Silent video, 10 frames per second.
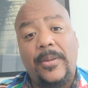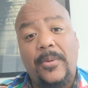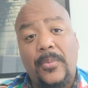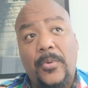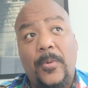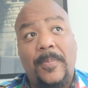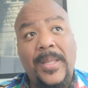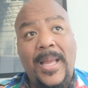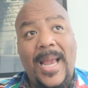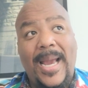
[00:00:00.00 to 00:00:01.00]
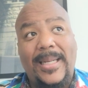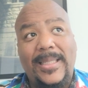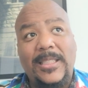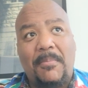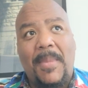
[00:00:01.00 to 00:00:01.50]
the room, and it
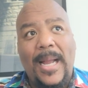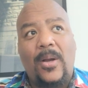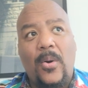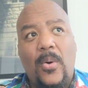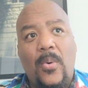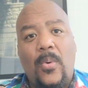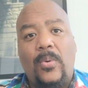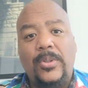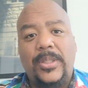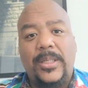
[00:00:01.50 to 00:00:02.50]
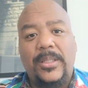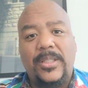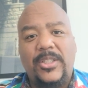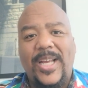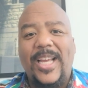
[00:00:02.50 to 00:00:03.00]
is my goal
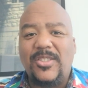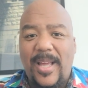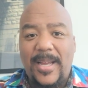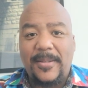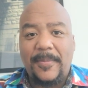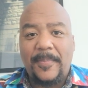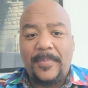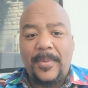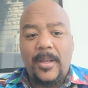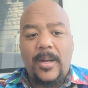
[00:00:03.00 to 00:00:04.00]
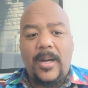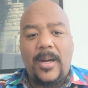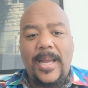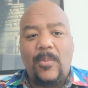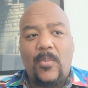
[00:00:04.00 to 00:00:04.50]
to change
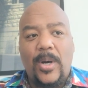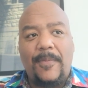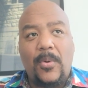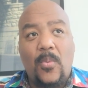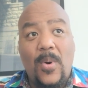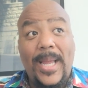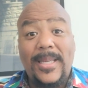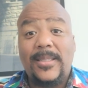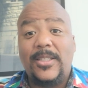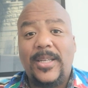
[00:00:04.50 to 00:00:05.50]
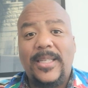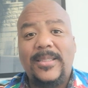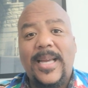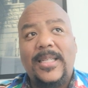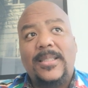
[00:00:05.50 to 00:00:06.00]
that. And one of the ways to change
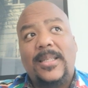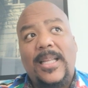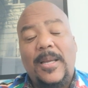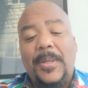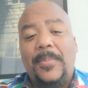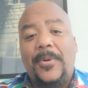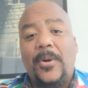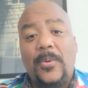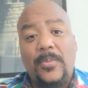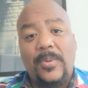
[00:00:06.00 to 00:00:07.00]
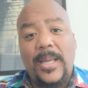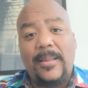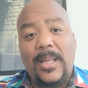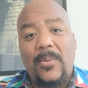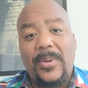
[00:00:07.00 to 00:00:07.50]
that is to let people know
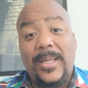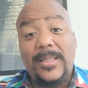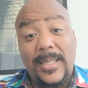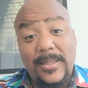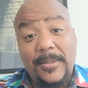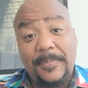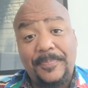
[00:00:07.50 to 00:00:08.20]
that we exist.